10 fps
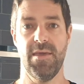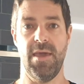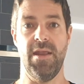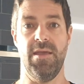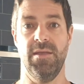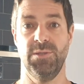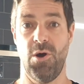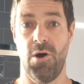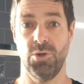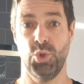it is
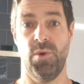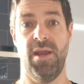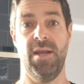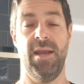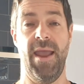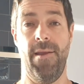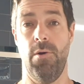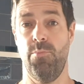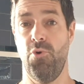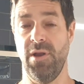on trend and
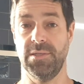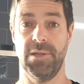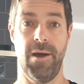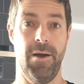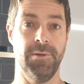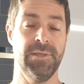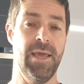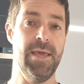on point styles.